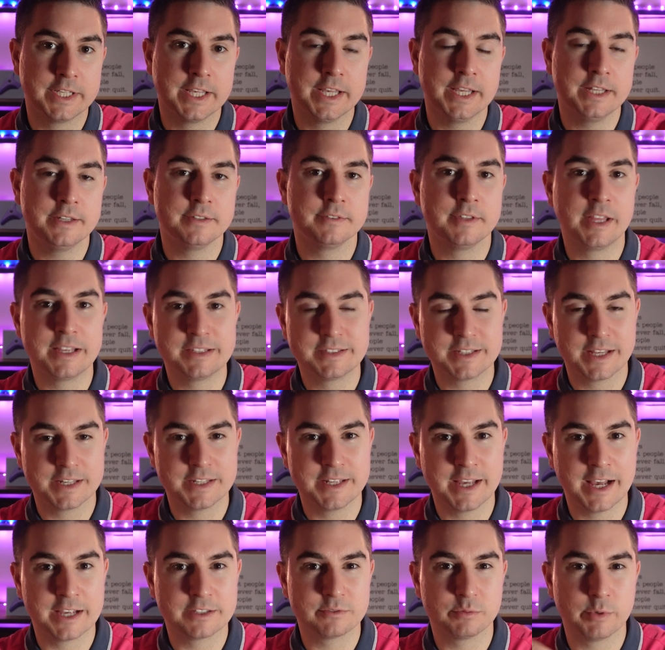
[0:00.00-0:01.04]
get. They said,
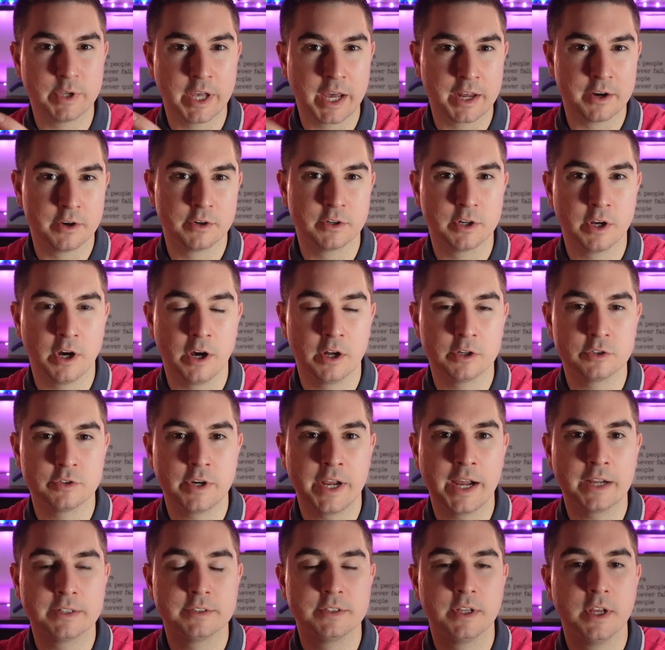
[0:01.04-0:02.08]
yes, we got under
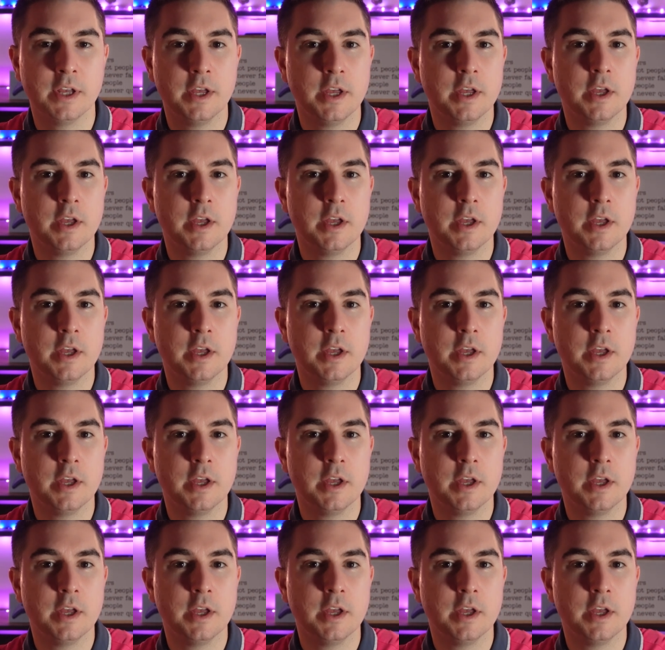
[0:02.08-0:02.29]
contract.